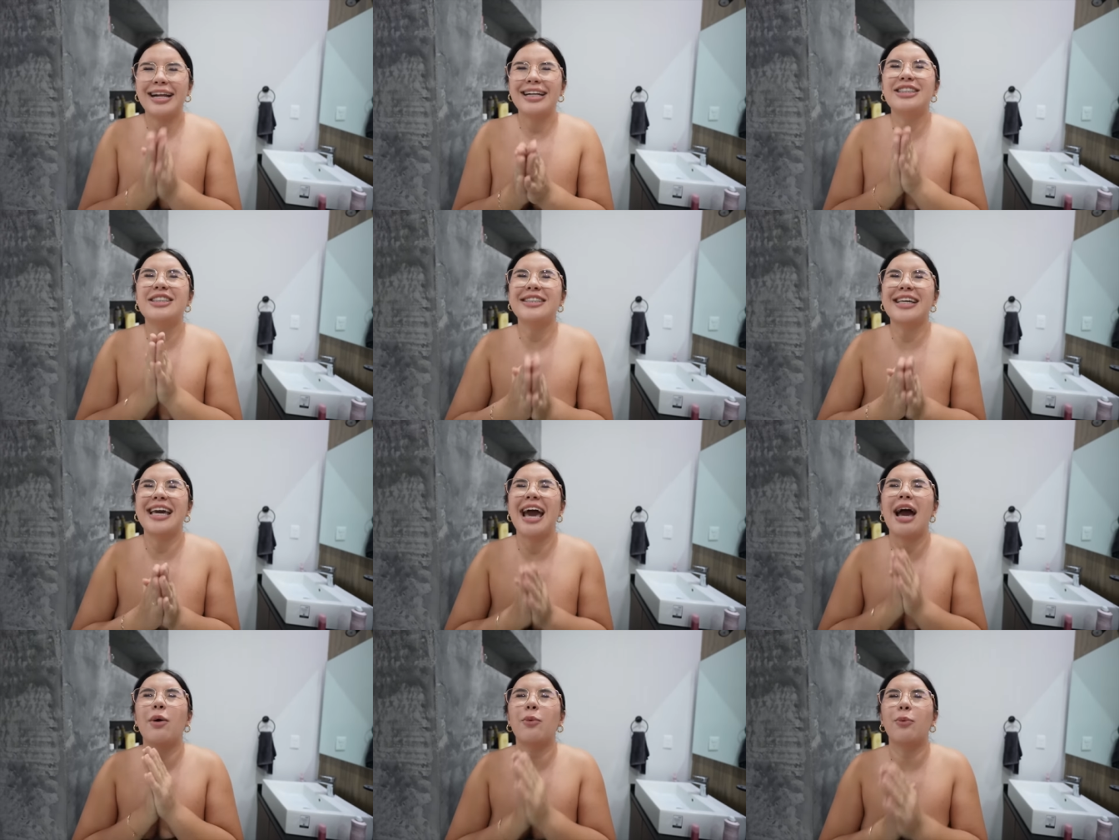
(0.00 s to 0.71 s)
And I just
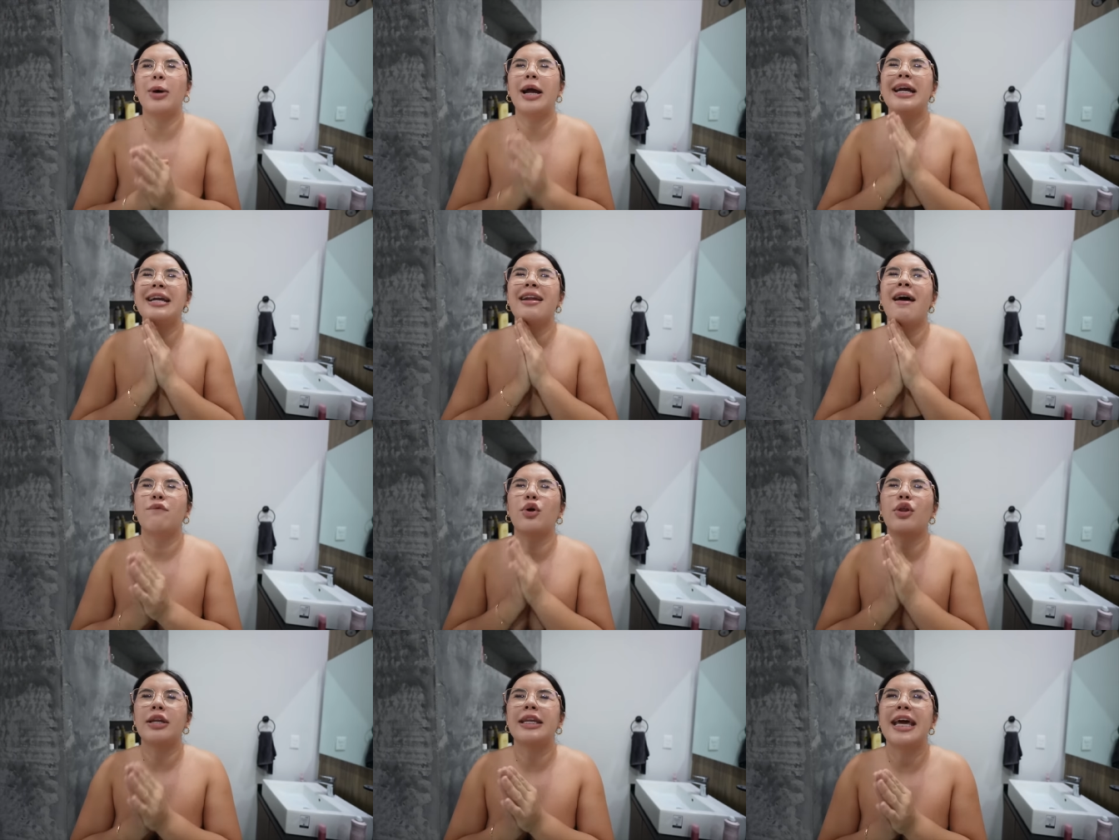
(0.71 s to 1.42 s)
can't wait
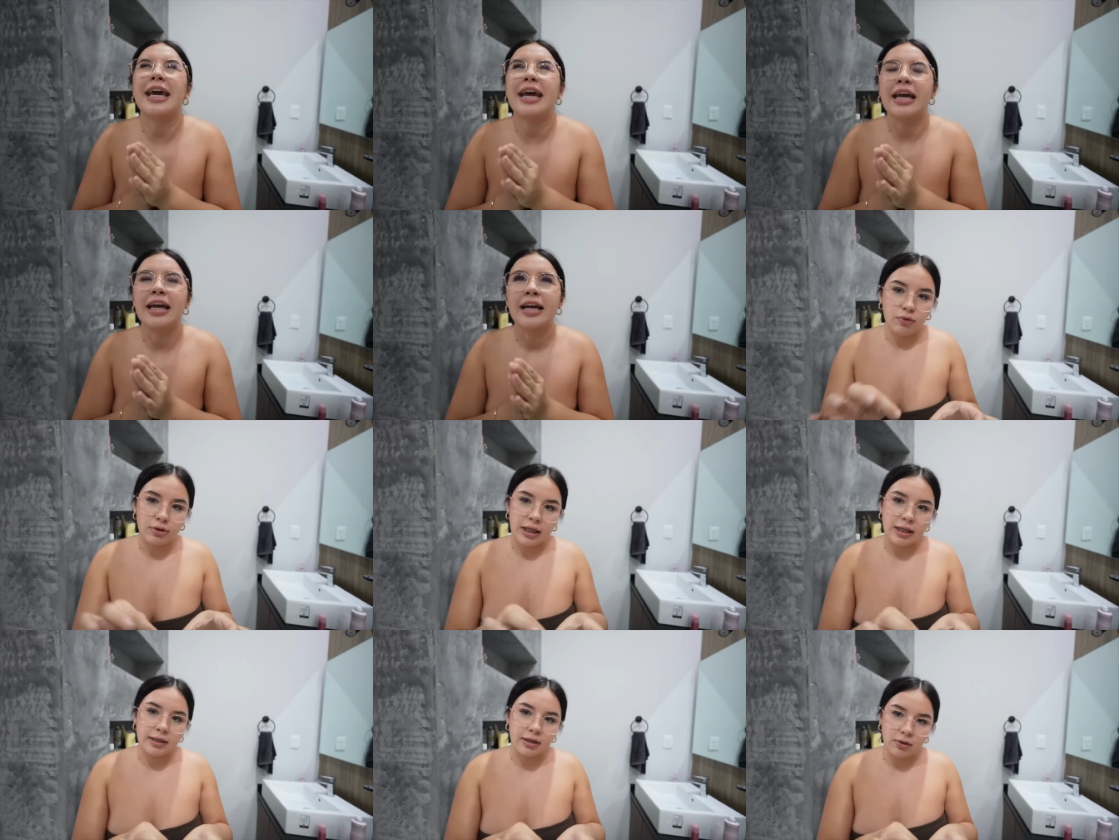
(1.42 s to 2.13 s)
for the day
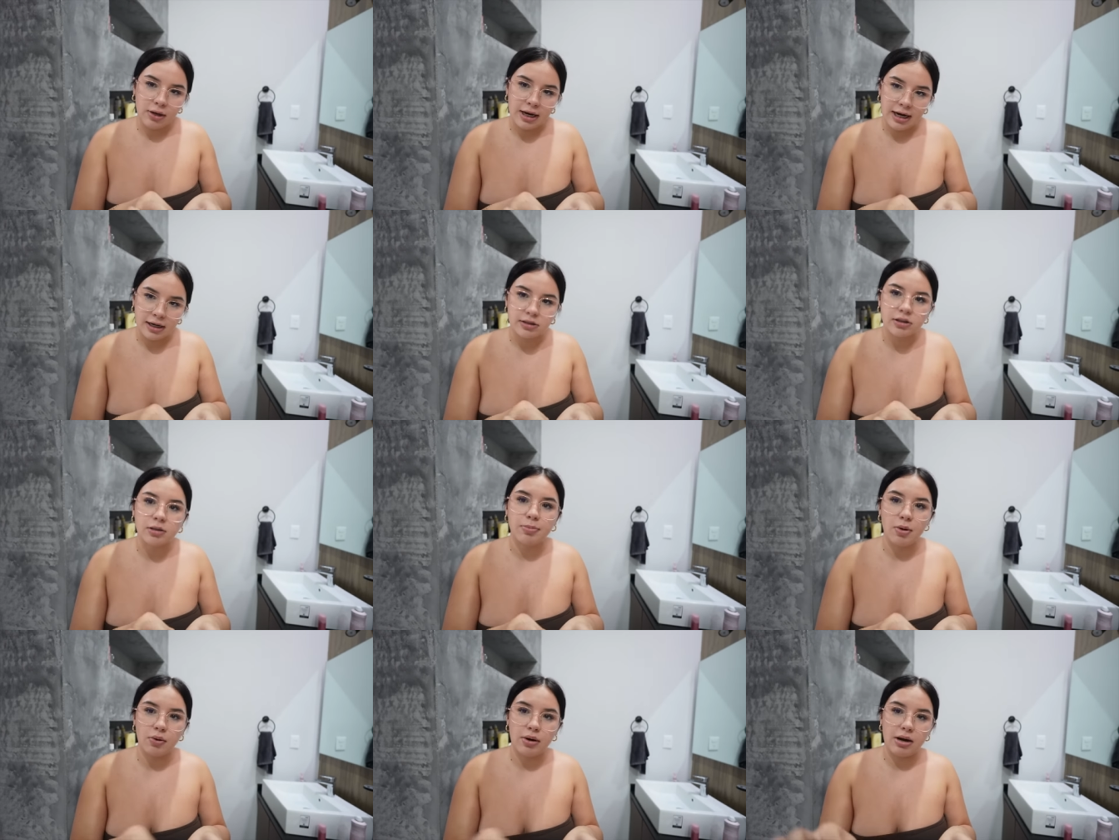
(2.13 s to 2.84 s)
for that little hair
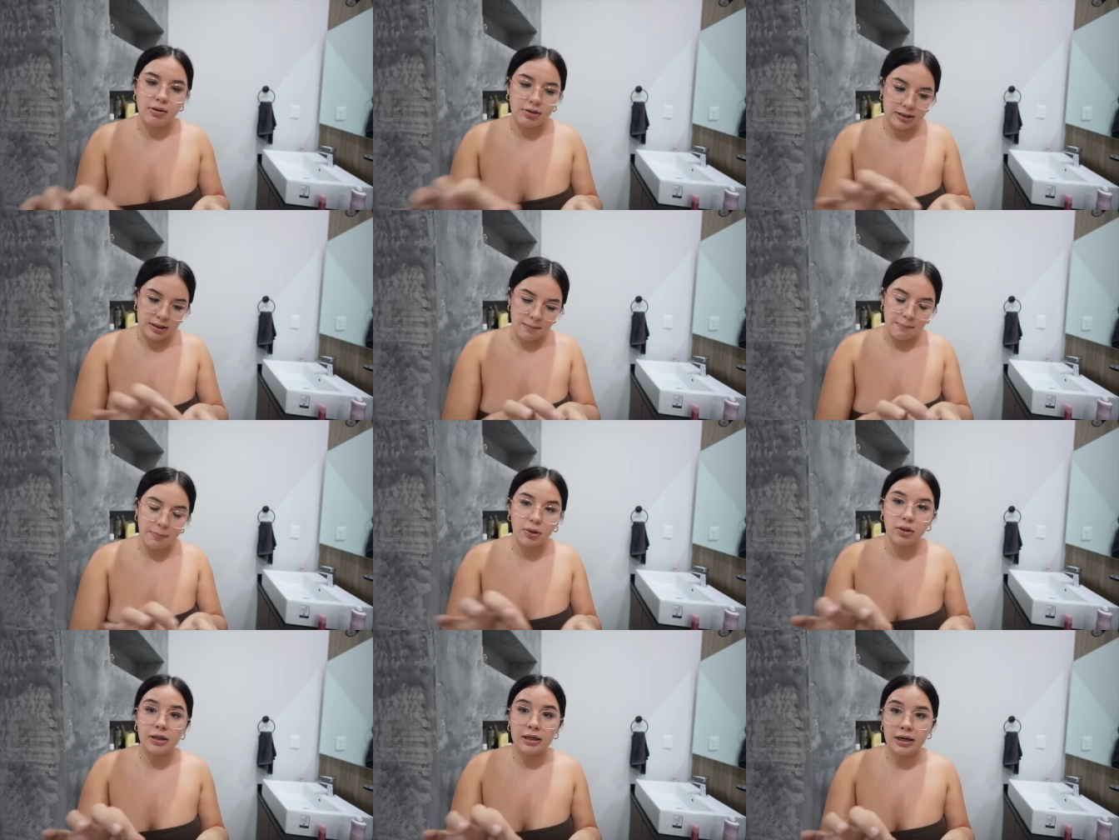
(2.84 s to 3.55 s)
to poke out because I'm
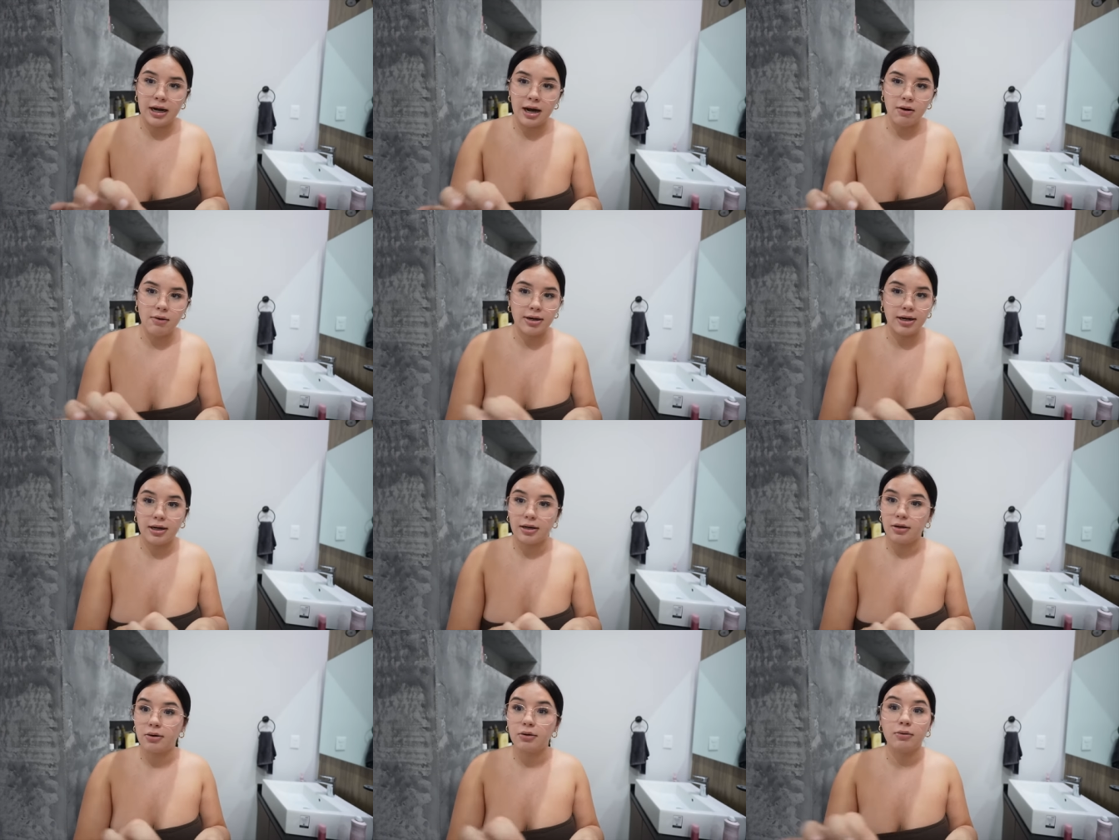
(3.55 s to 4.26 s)
pulling it out and
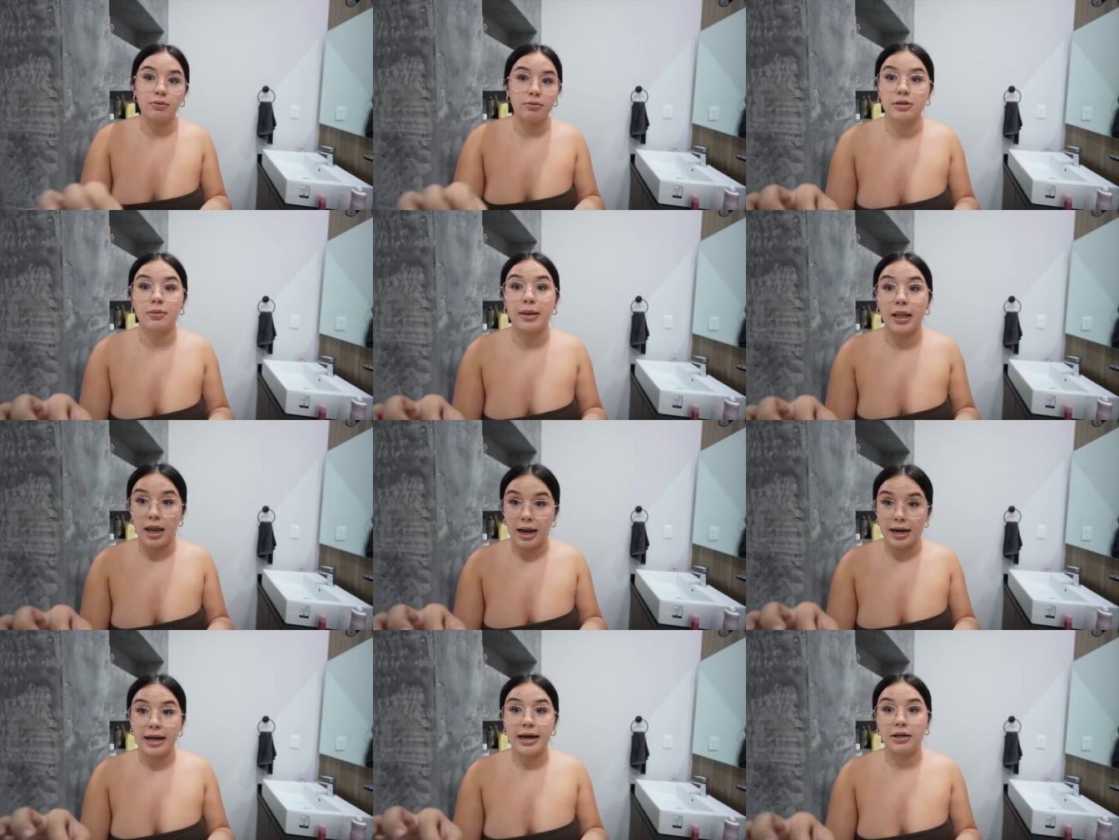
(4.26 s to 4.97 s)
I know there's gonna be
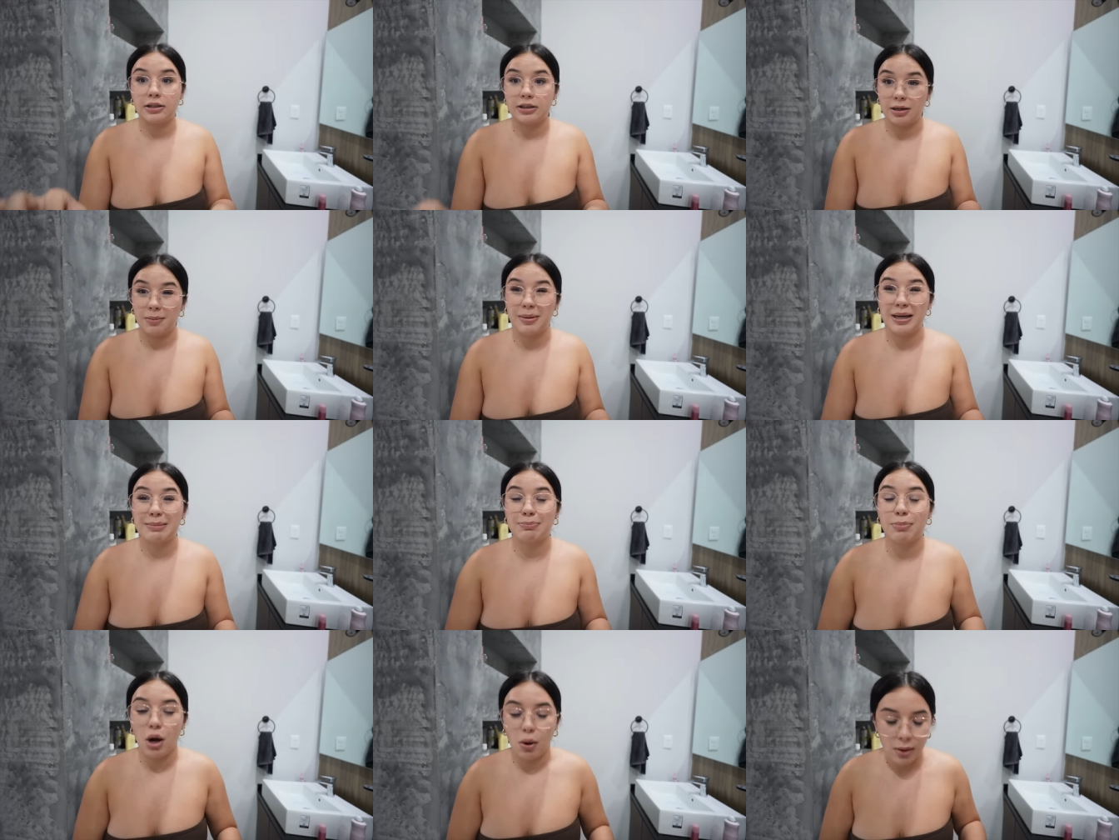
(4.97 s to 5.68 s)
a lot of hair in there,
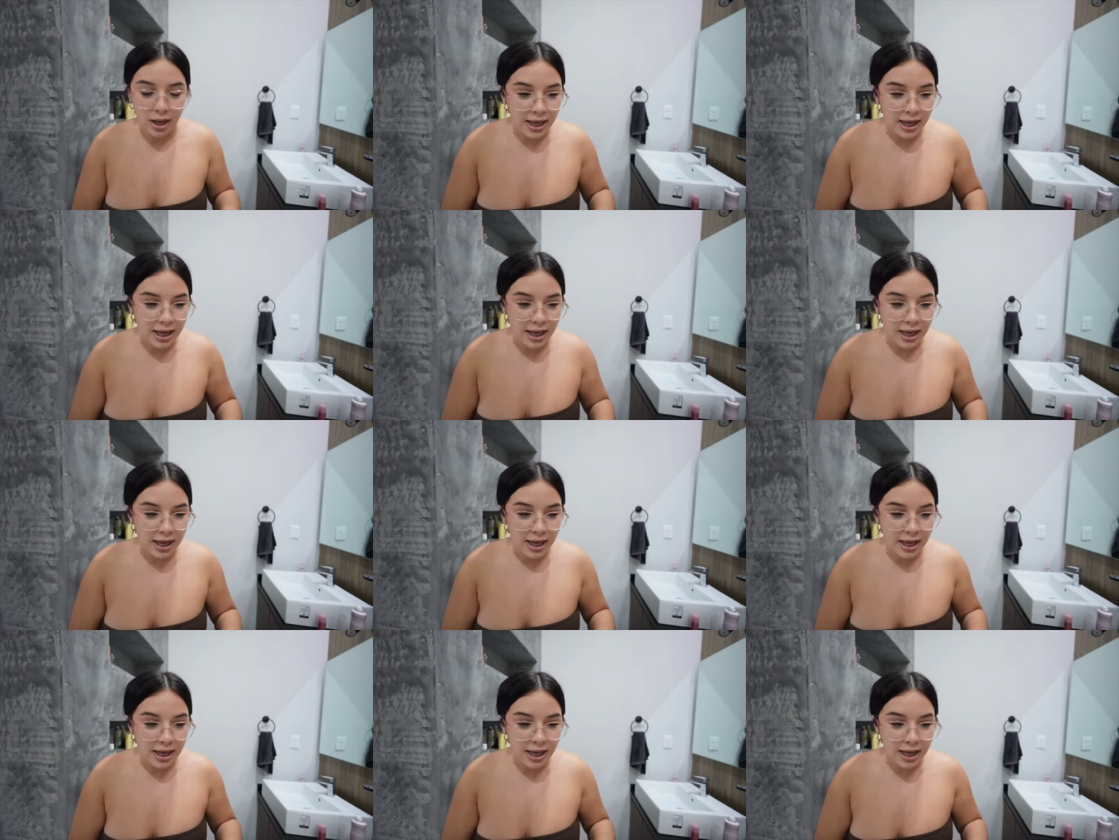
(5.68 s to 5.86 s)
but bro,